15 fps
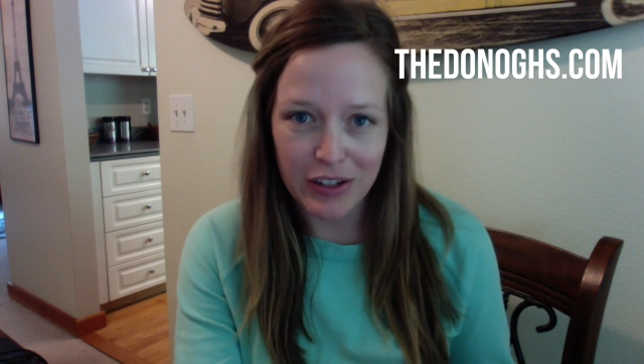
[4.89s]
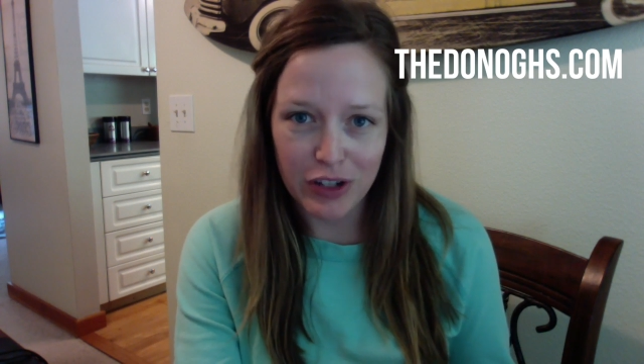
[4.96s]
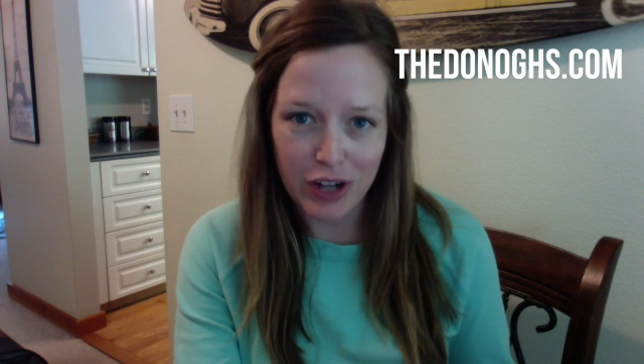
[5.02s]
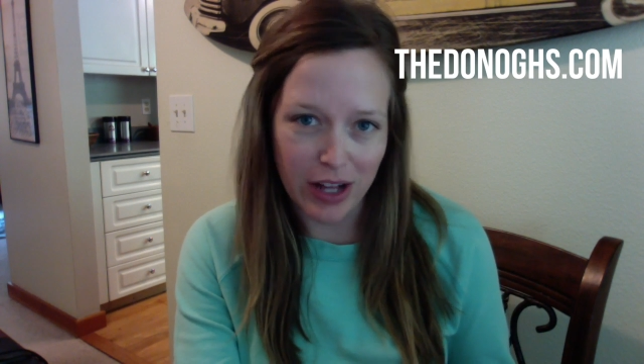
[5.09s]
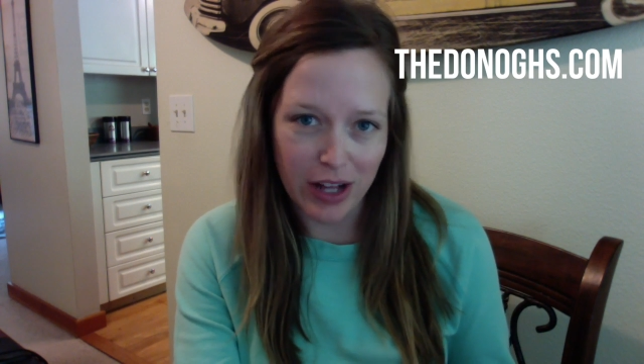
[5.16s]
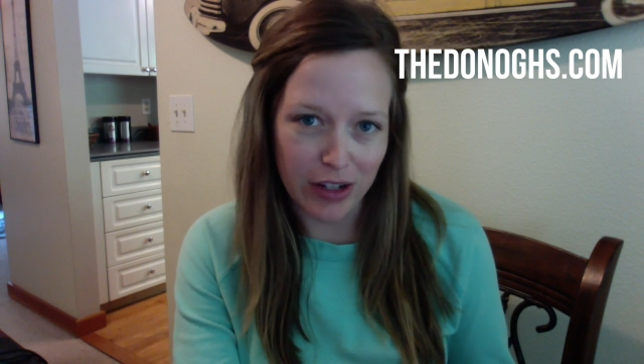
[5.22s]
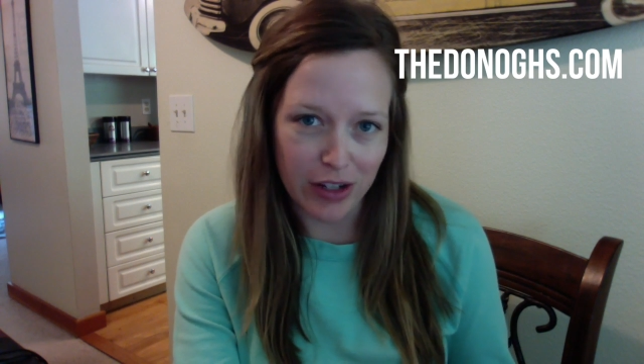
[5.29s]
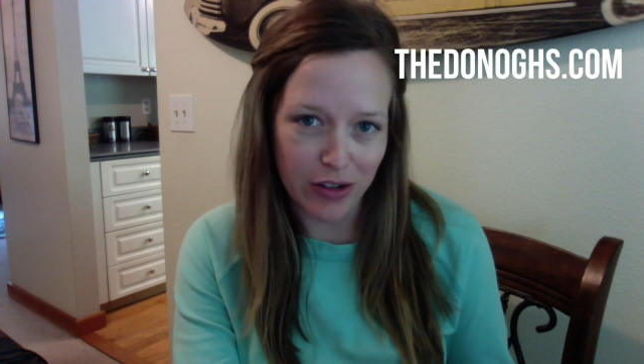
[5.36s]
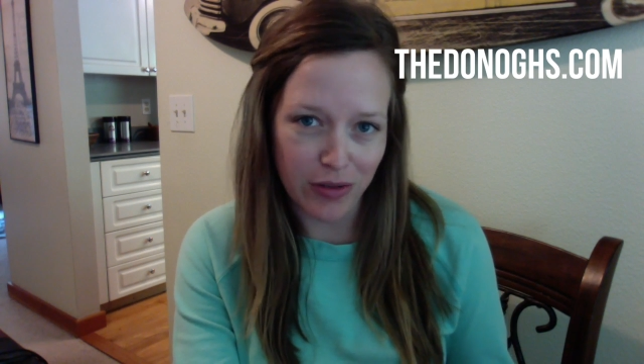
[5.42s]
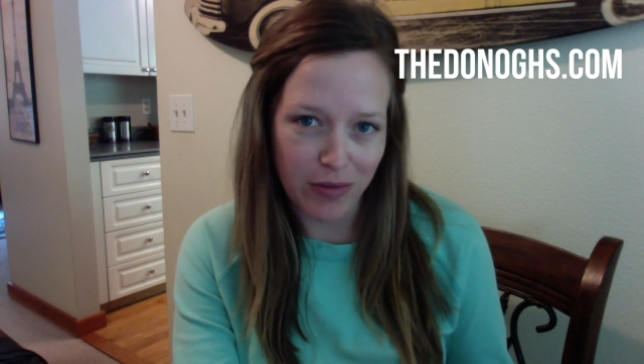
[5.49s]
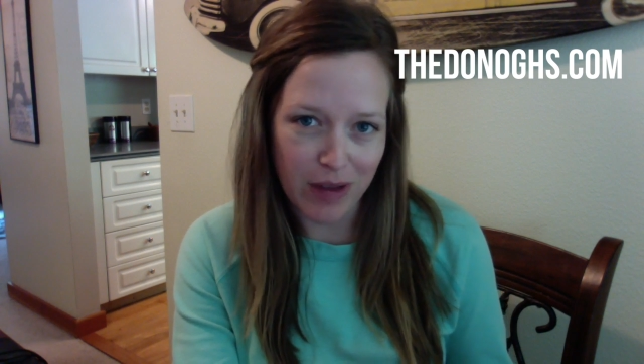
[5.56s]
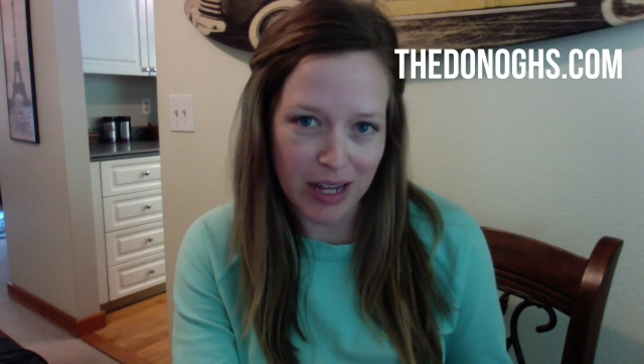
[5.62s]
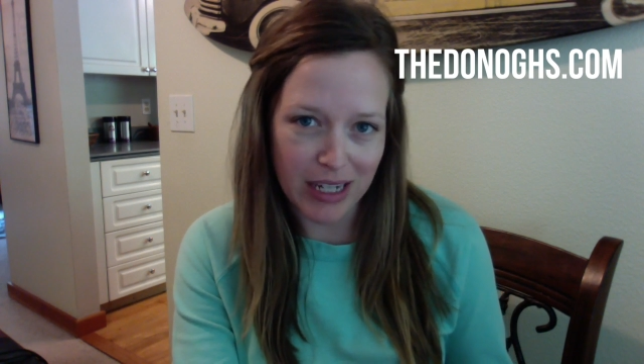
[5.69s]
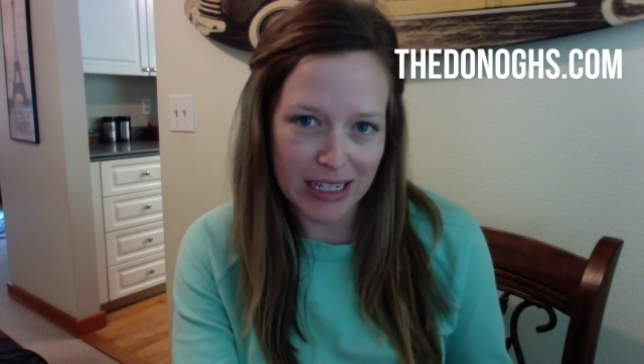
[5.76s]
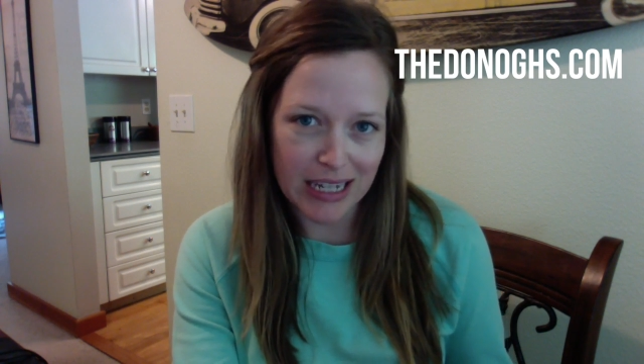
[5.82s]
challenge
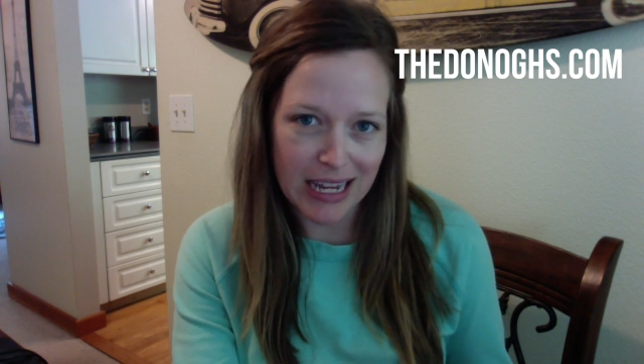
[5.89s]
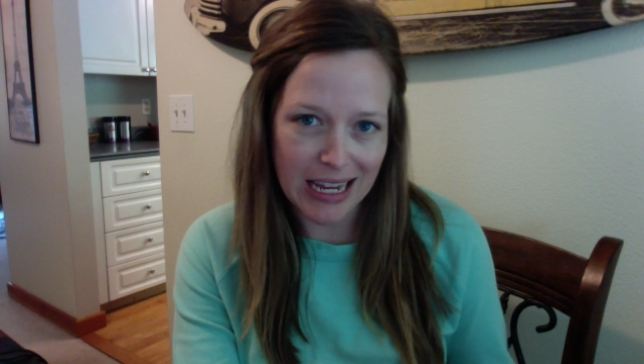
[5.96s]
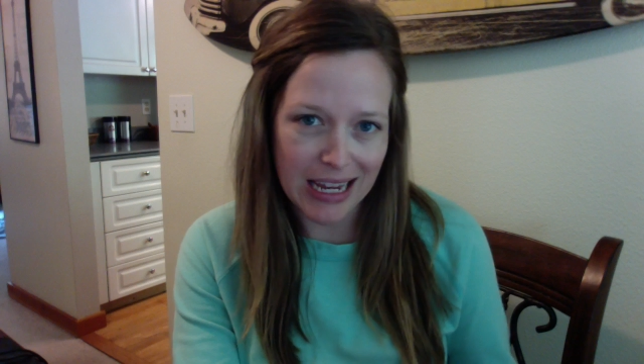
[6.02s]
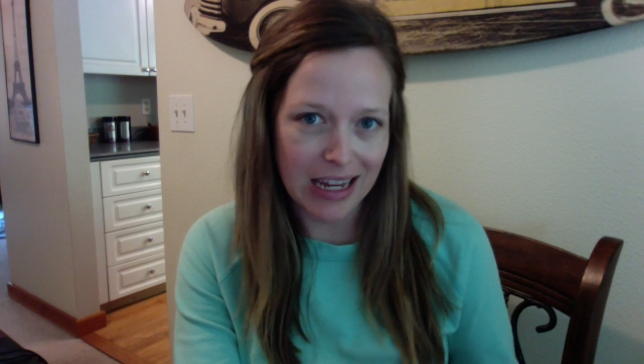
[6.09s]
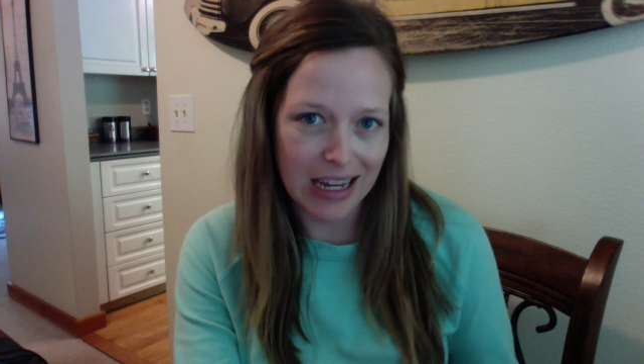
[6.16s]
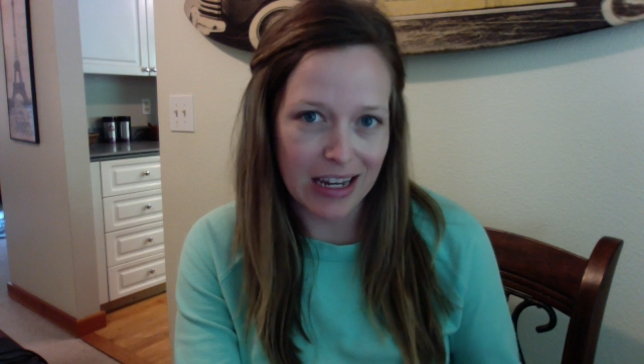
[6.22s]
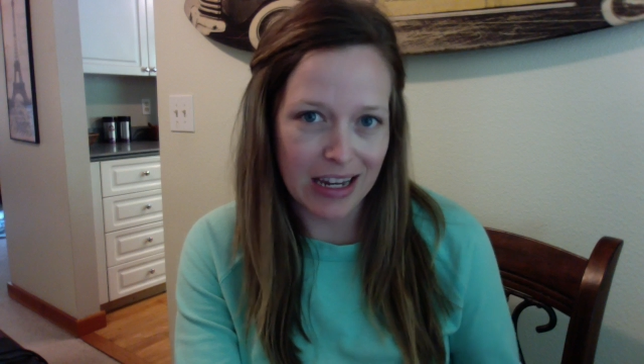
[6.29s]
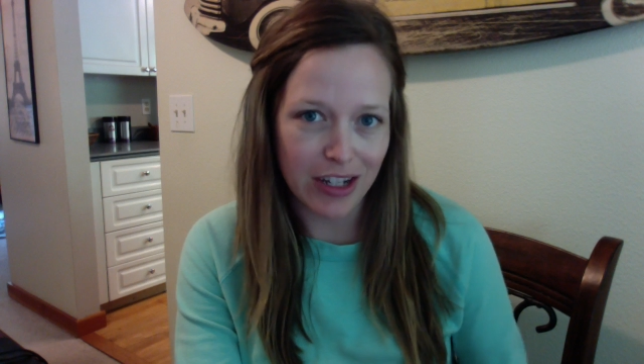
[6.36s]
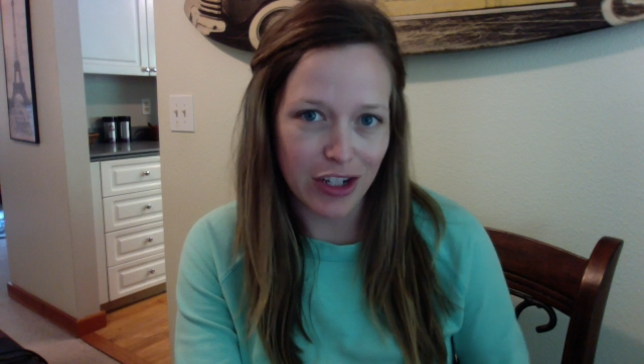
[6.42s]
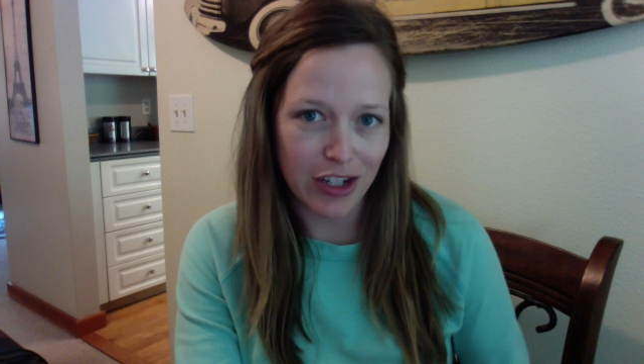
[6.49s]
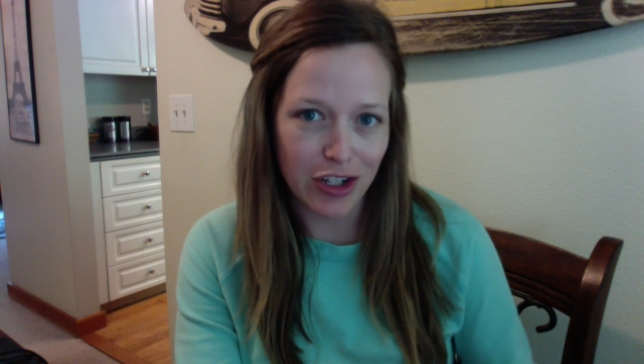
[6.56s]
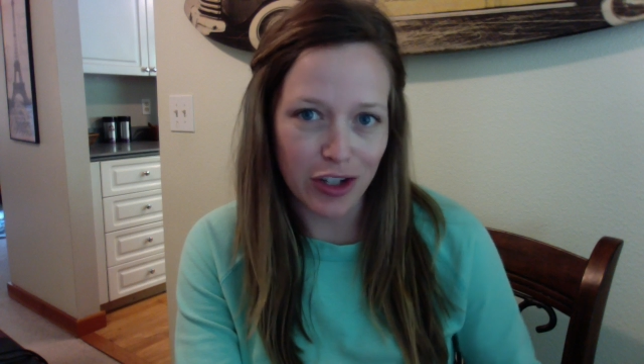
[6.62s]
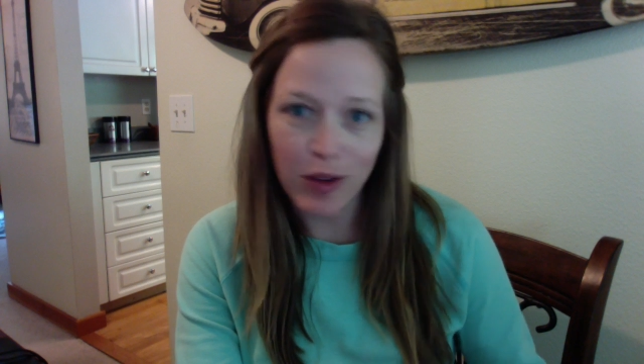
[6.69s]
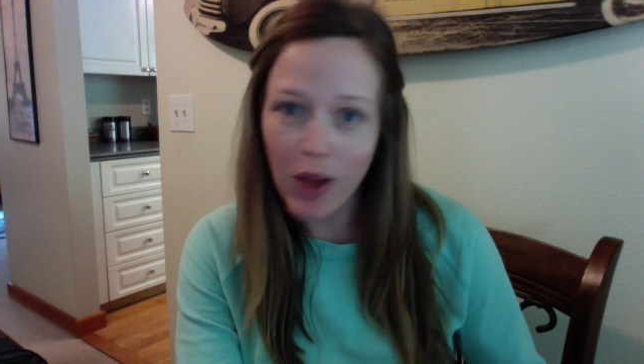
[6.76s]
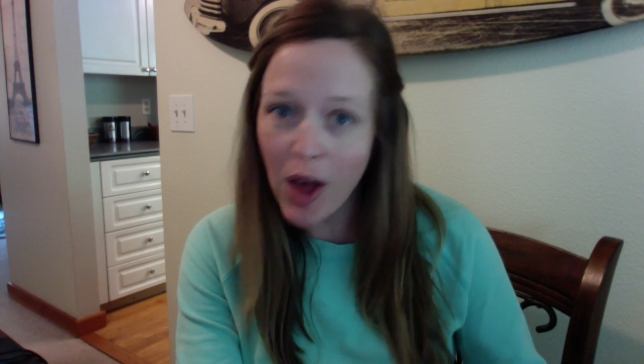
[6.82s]
went in
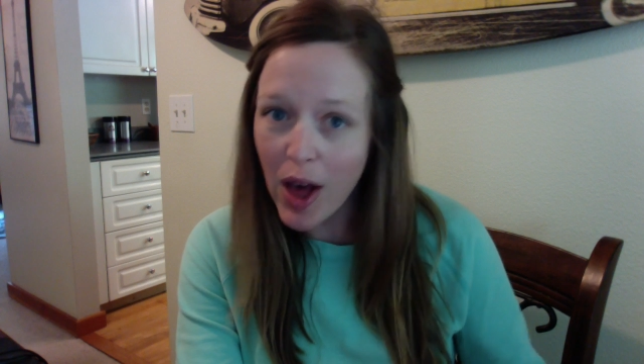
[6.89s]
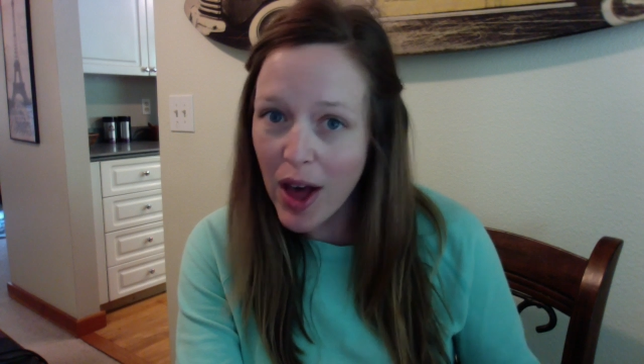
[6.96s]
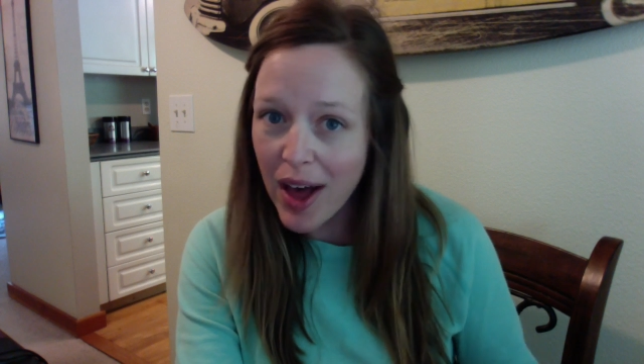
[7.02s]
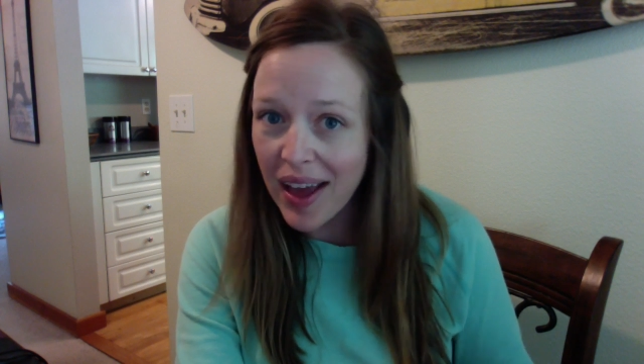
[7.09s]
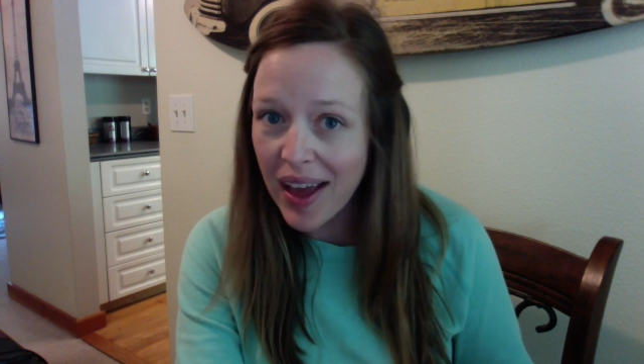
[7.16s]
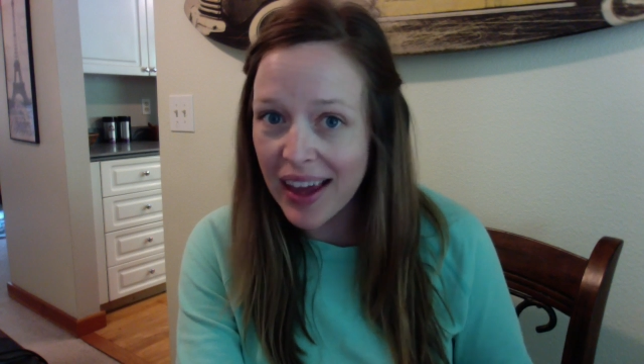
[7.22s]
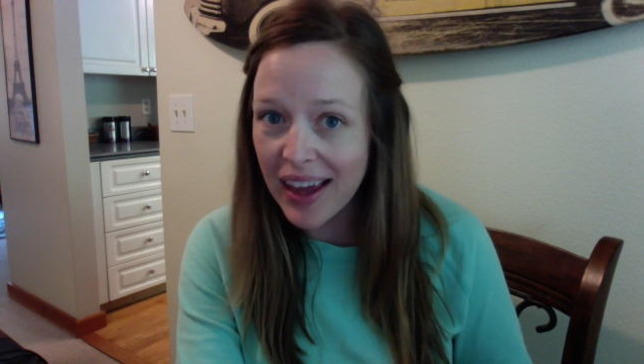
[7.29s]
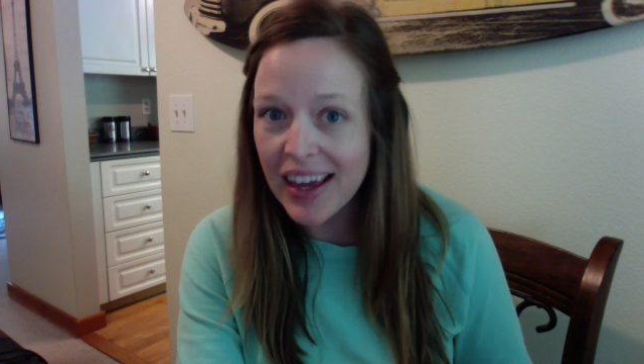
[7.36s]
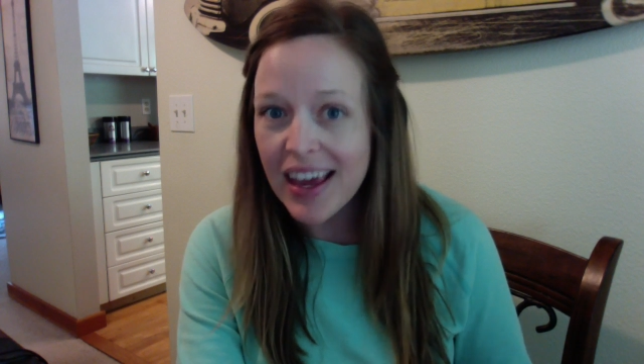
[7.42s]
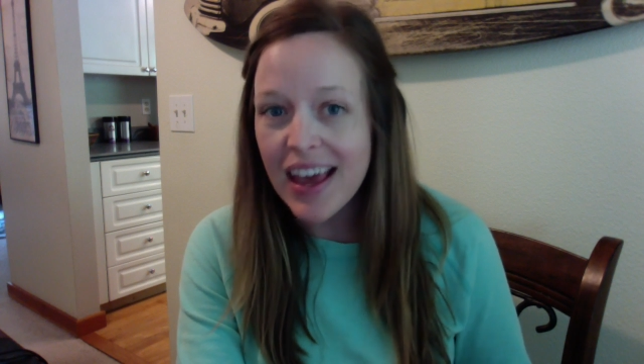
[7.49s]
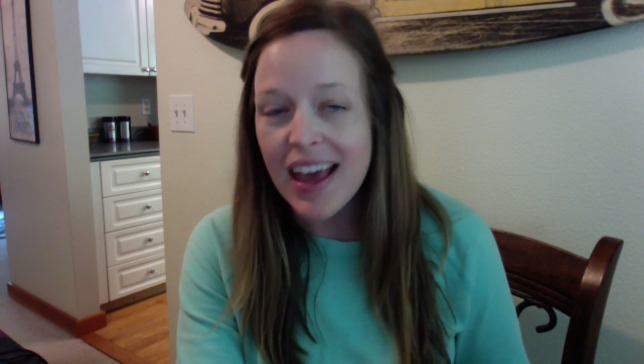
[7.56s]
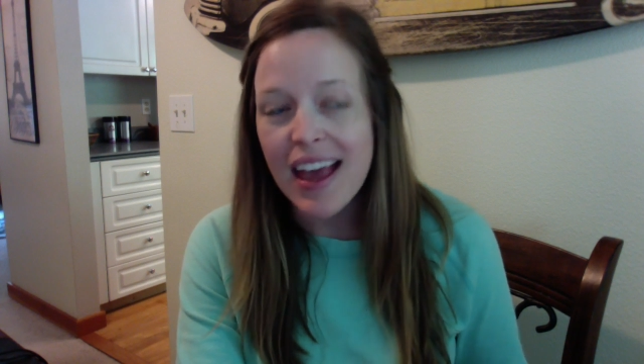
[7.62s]
July,